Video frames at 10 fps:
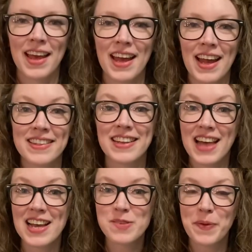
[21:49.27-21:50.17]
And the
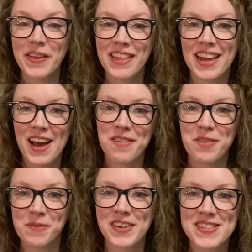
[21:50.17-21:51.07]
last book that I got
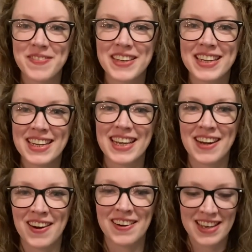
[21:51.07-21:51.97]
from Books A Million in
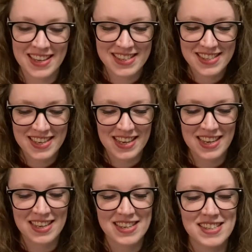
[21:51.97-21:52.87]
August
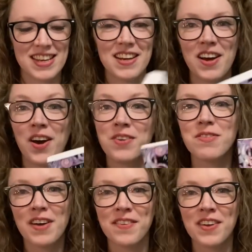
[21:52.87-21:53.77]
is
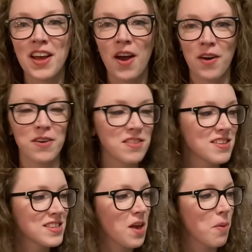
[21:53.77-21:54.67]
Confounding
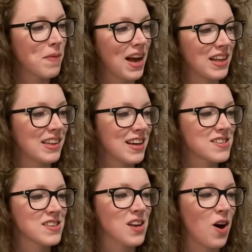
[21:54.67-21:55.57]
Oaths by
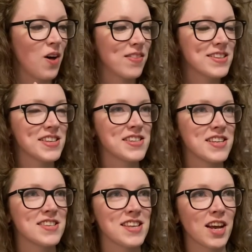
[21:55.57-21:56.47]
Alexis Hall. This is the
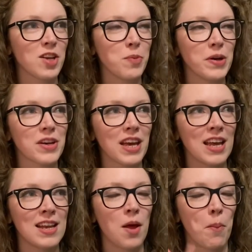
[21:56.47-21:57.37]
2nd book
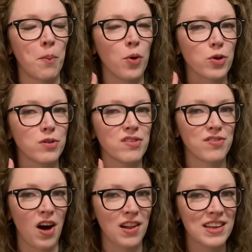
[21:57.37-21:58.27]
in Mortal
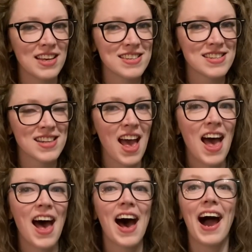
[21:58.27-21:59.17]
Follies.
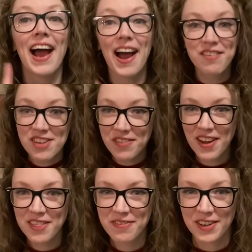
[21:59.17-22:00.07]
I have not
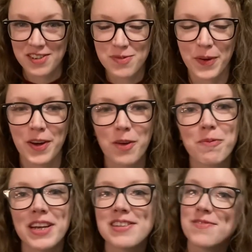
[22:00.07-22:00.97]
read the first book,
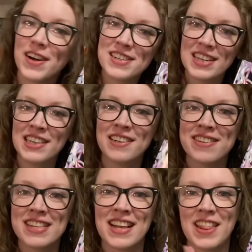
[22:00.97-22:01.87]
but as far as I
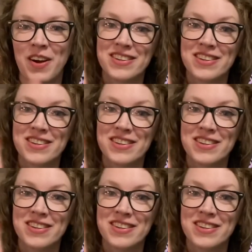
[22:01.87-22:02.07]
understand, they are